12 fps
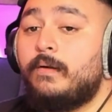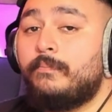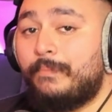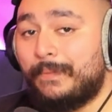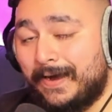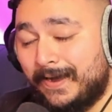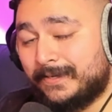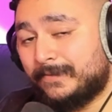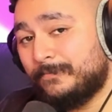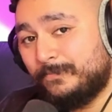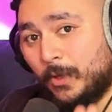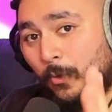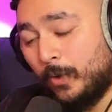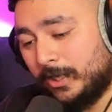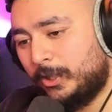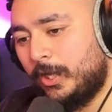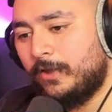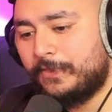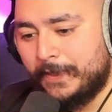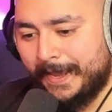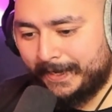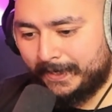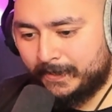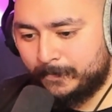But what do you
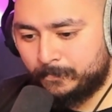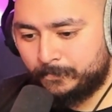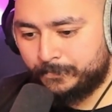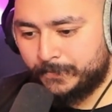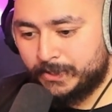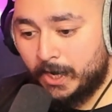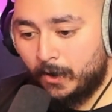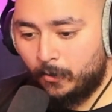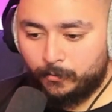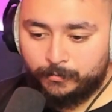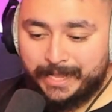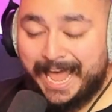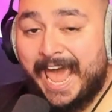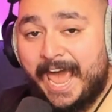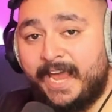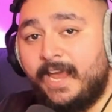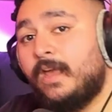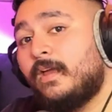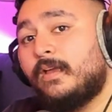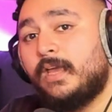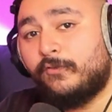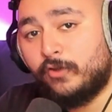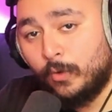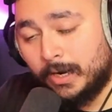think? So, A,
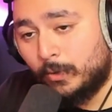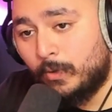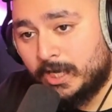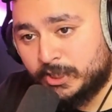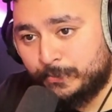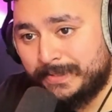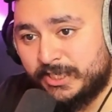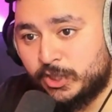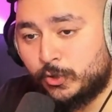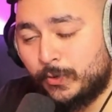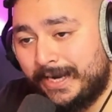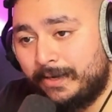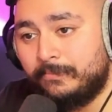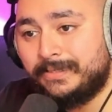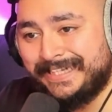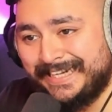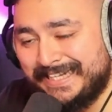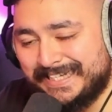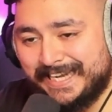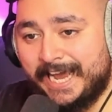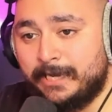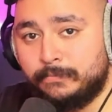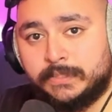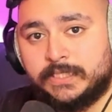if you want to watch me stream these
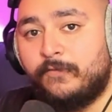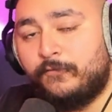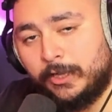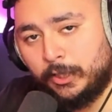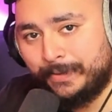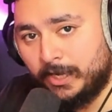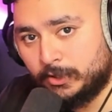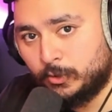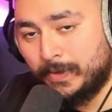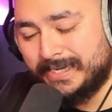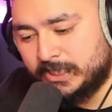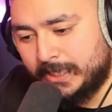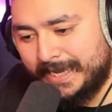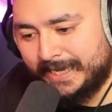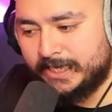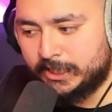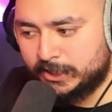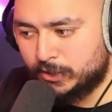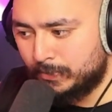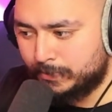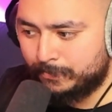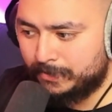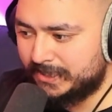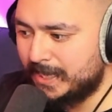games, follow me on Twitch, link in the
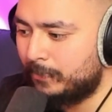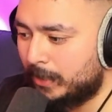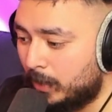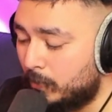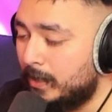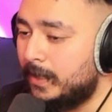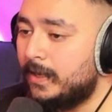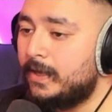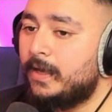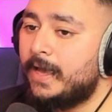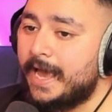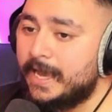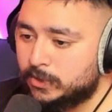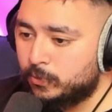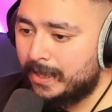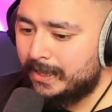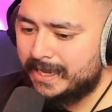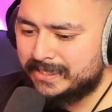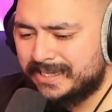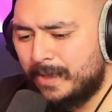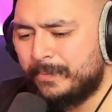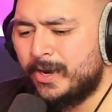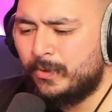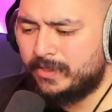description box down below, as well as let
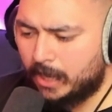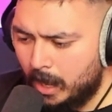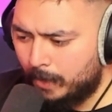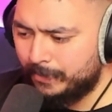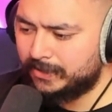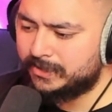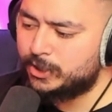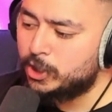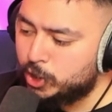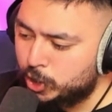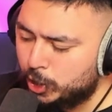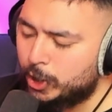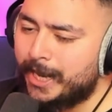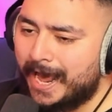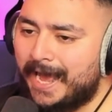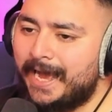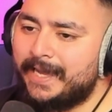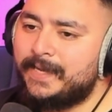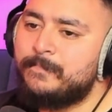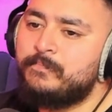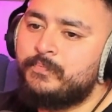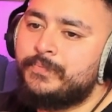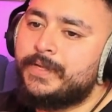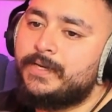me know in the comments, should I
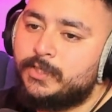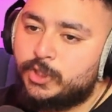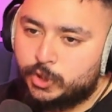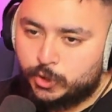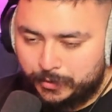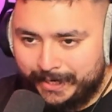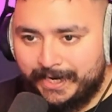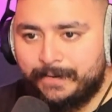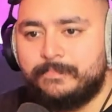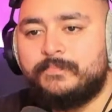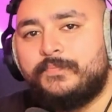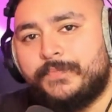stream